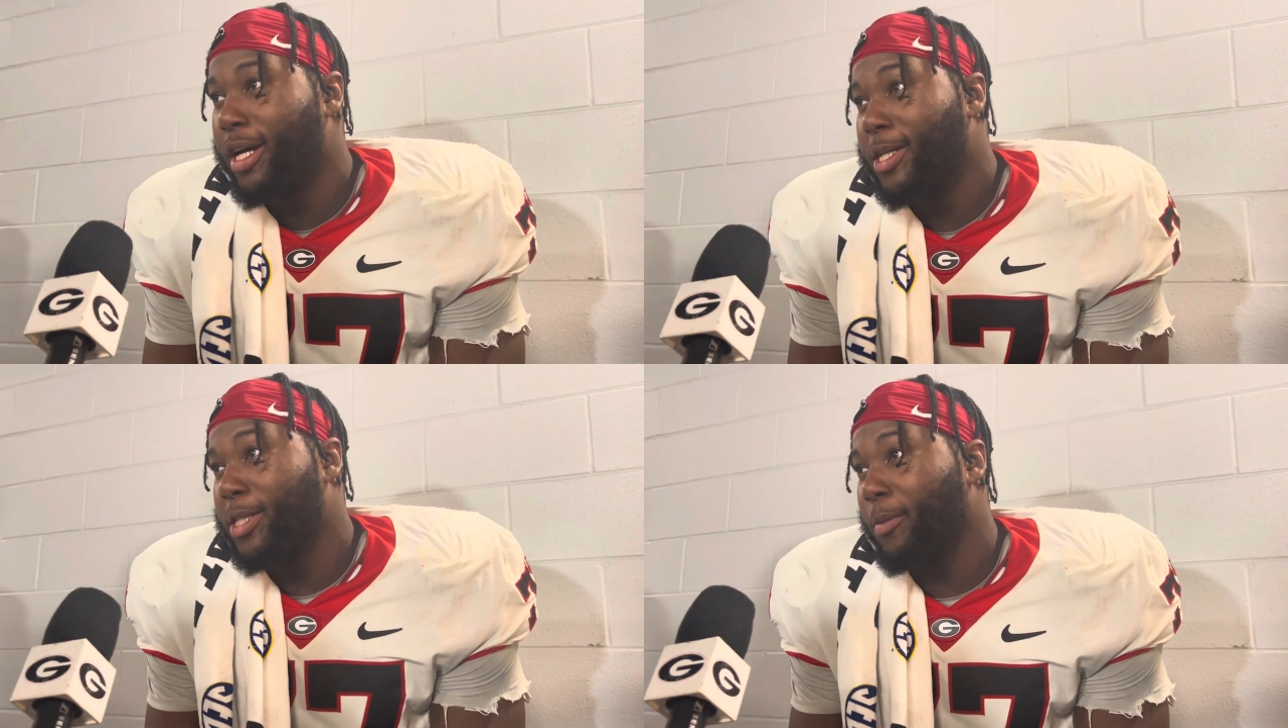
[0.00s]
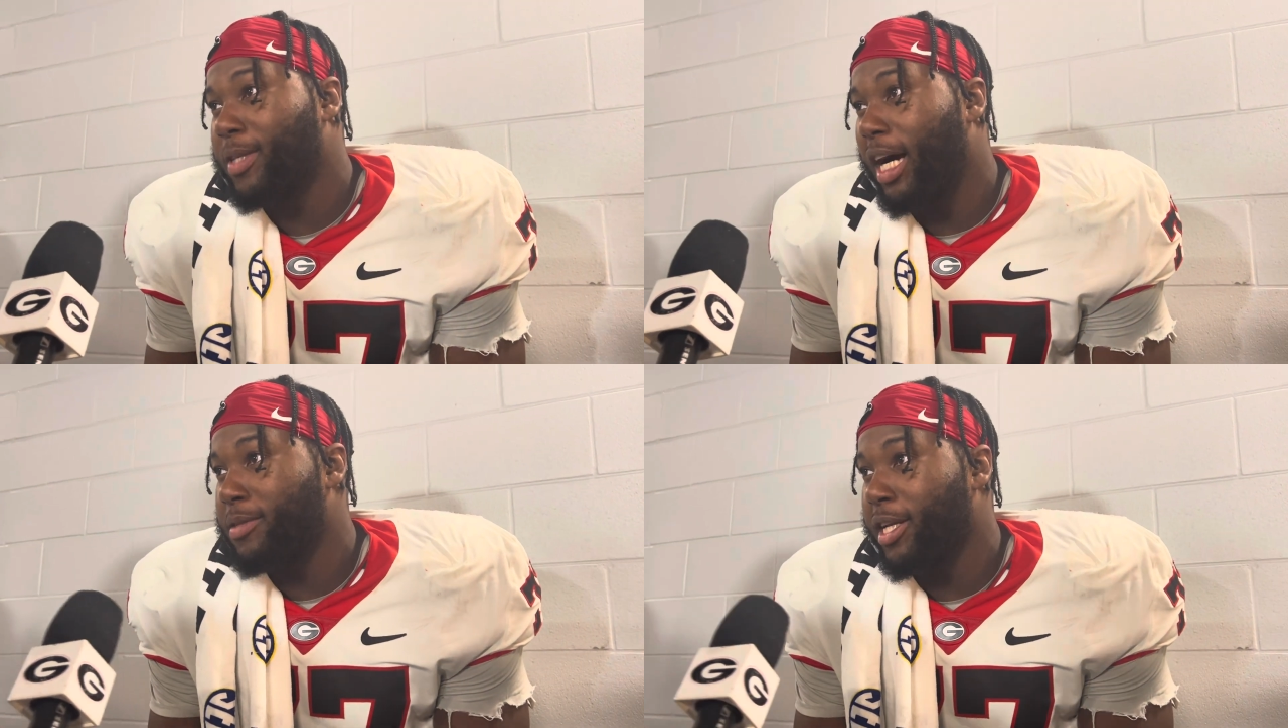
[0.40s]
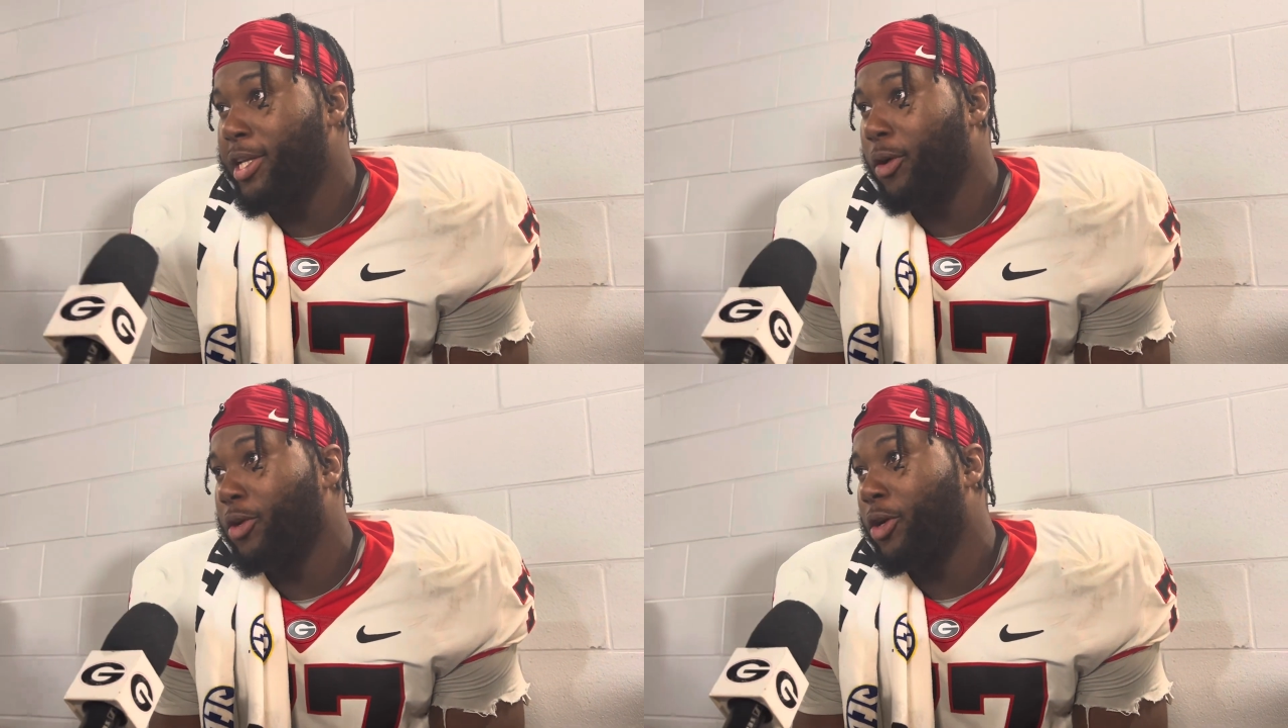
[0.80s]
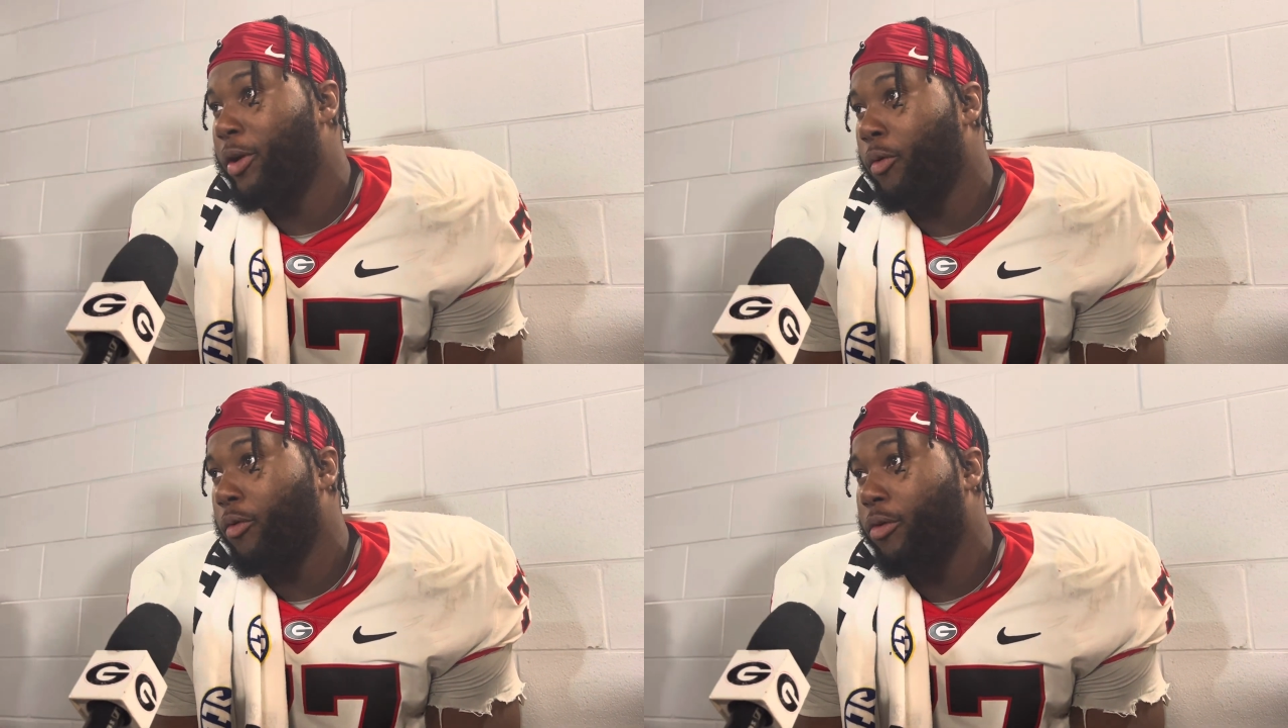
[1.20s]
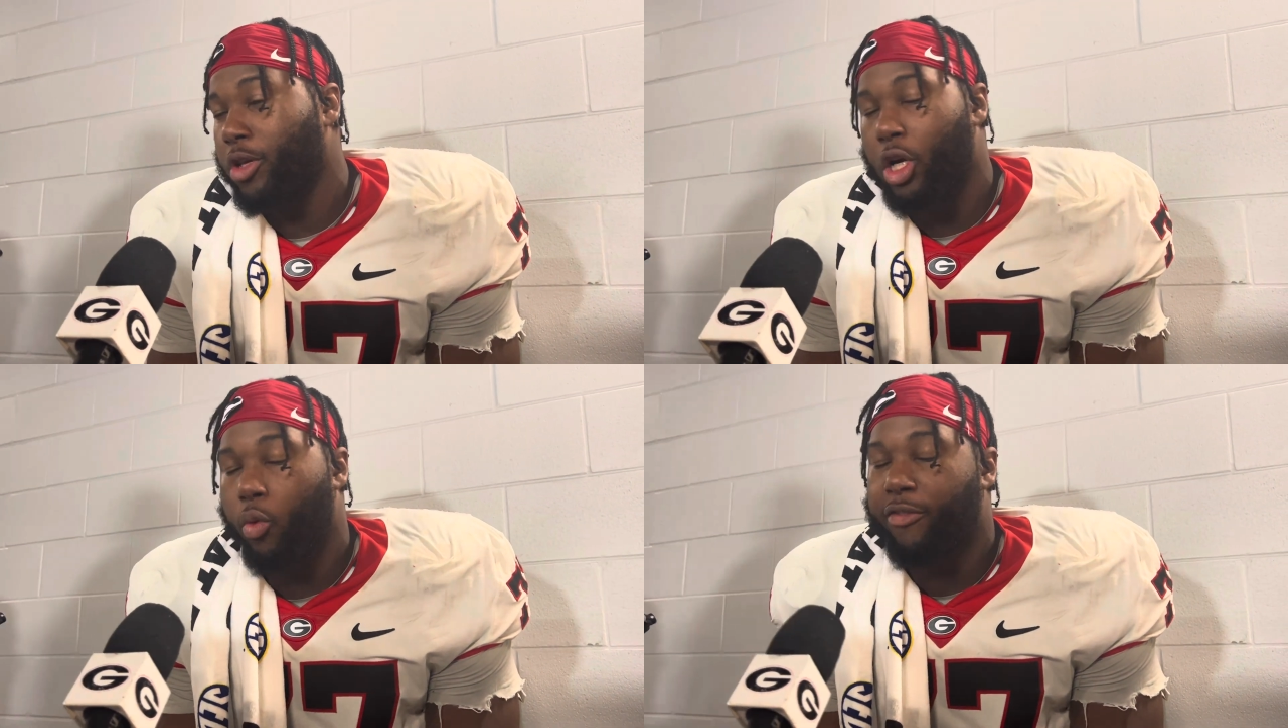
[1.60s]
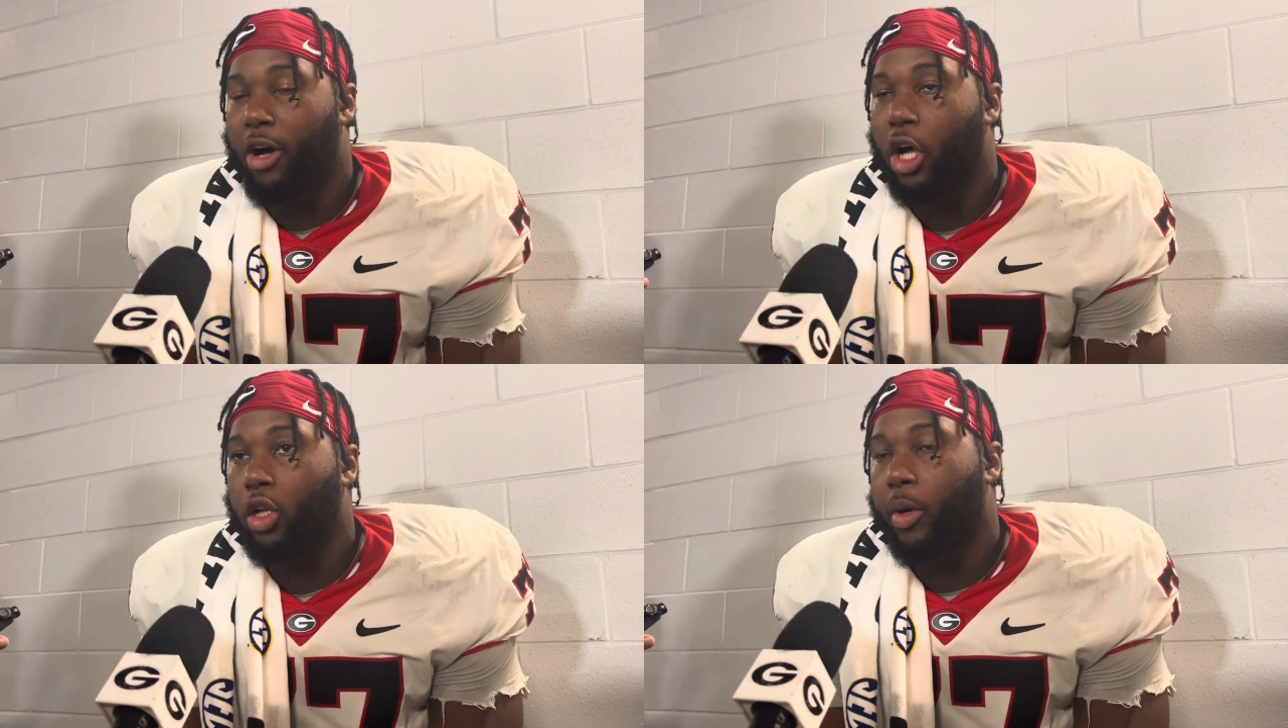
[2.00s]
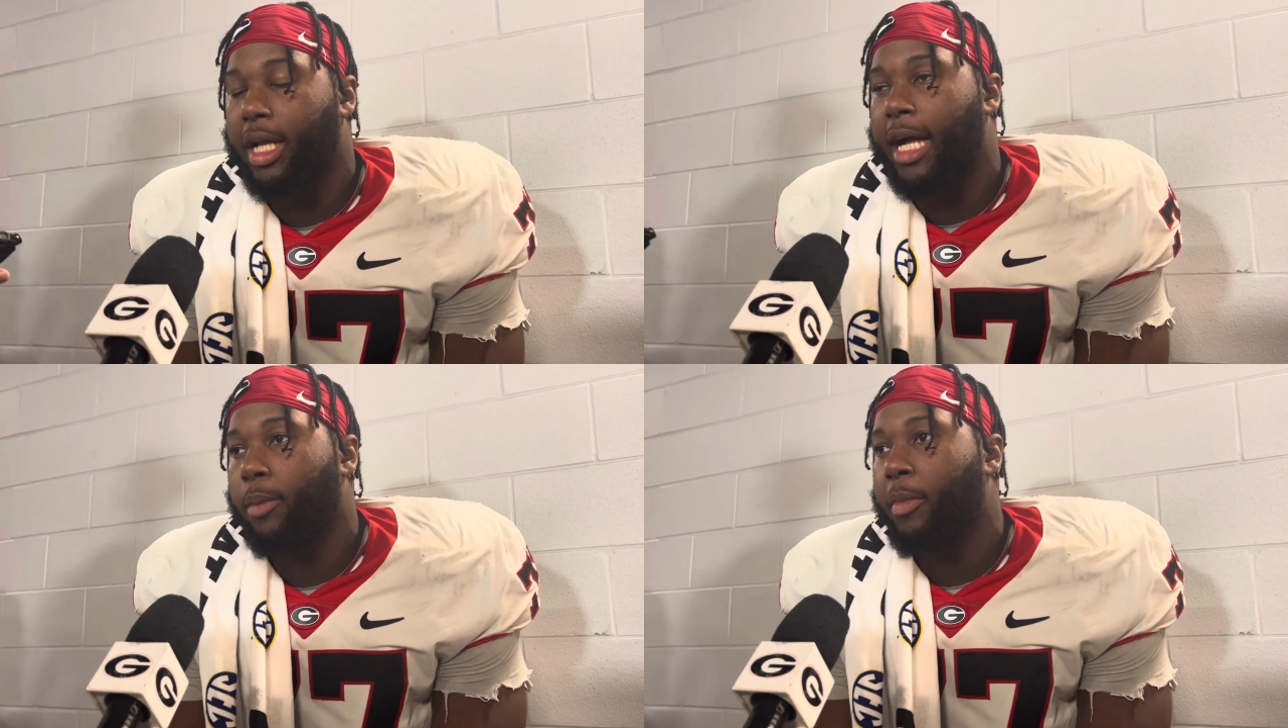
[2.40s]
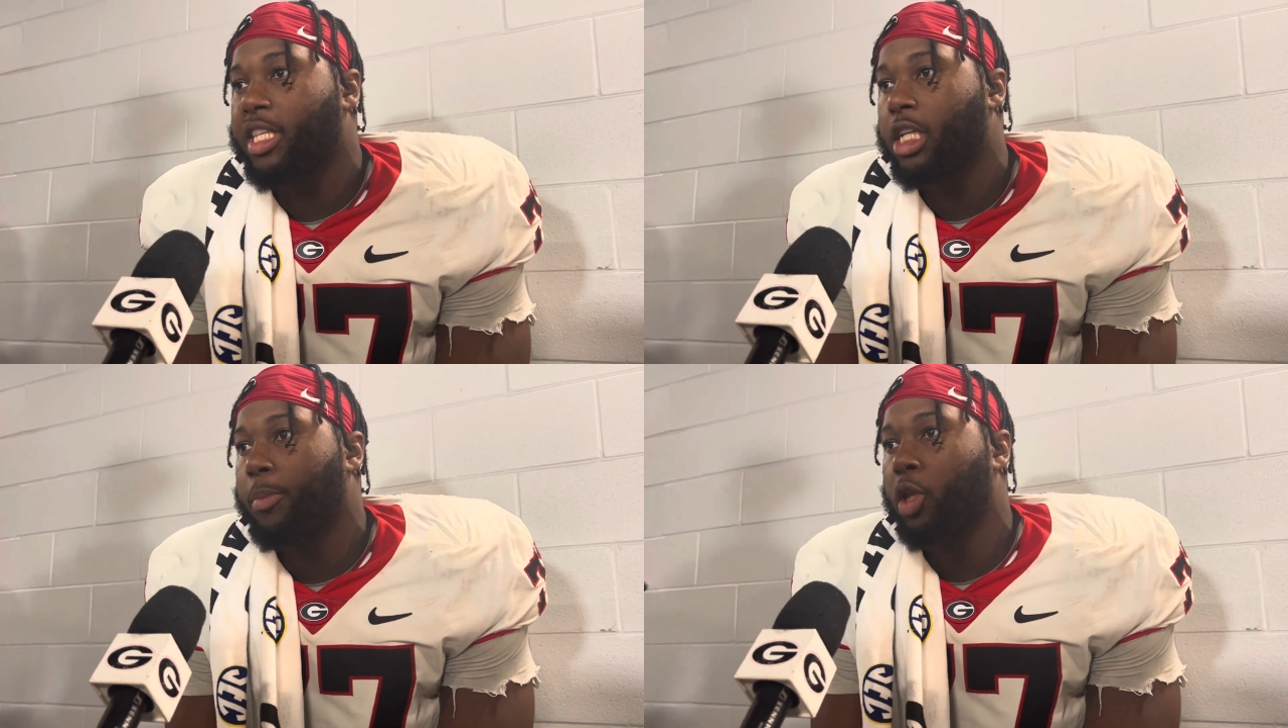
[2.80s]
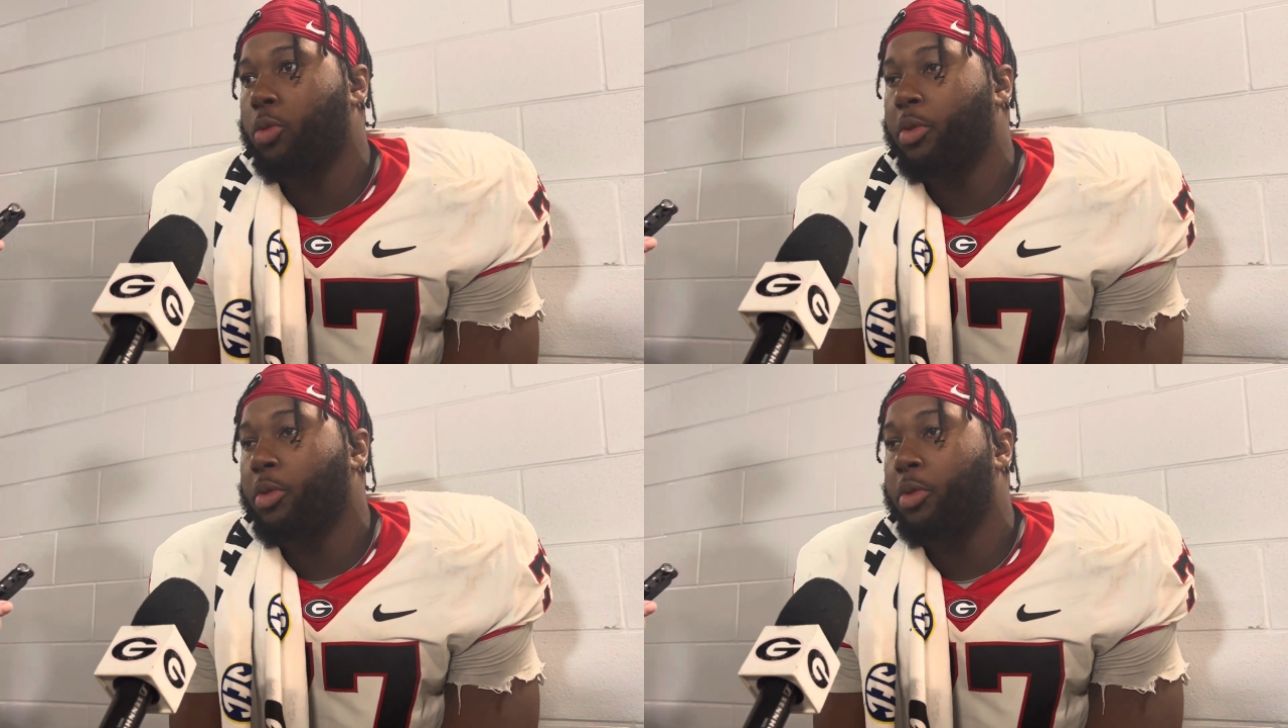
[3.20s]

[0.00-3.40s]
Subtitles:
Sometimes they don't know, and you know, we found a way to kind of mess it up a little